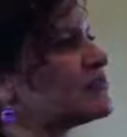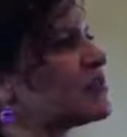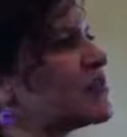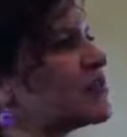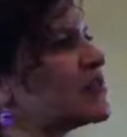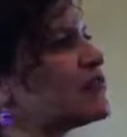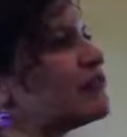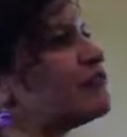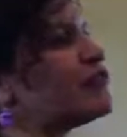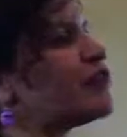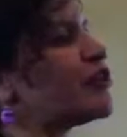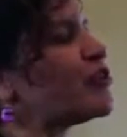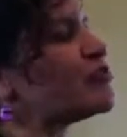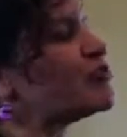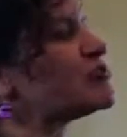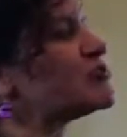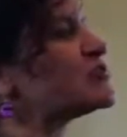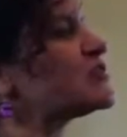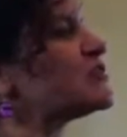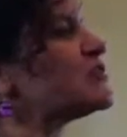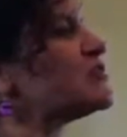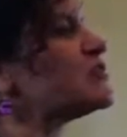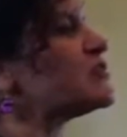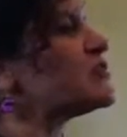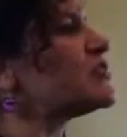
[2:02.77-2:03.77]
really
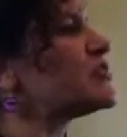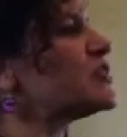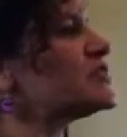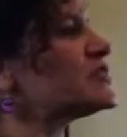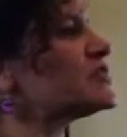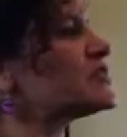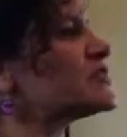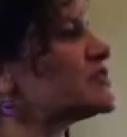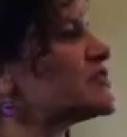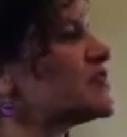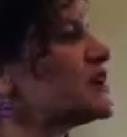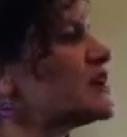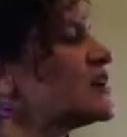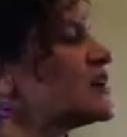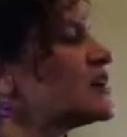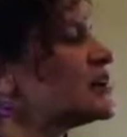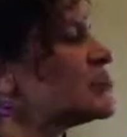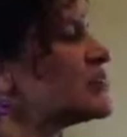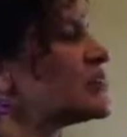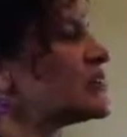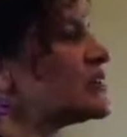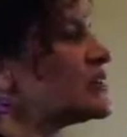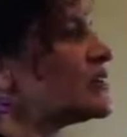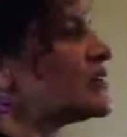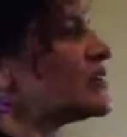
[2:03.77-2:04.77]
focus here is,
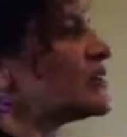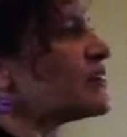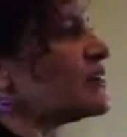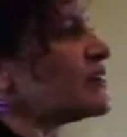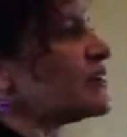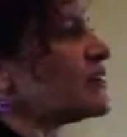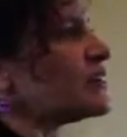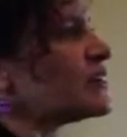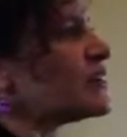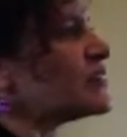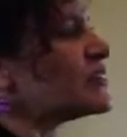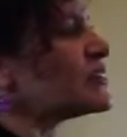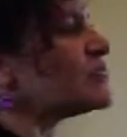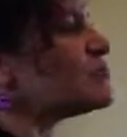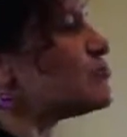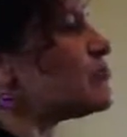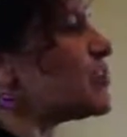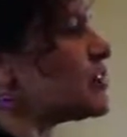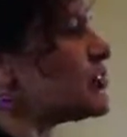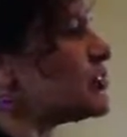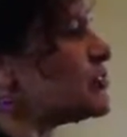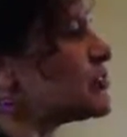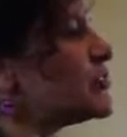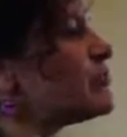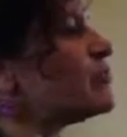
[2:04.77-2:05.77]
but it is
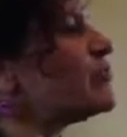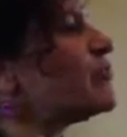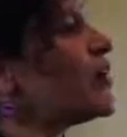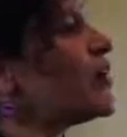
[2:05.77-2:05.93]
one of the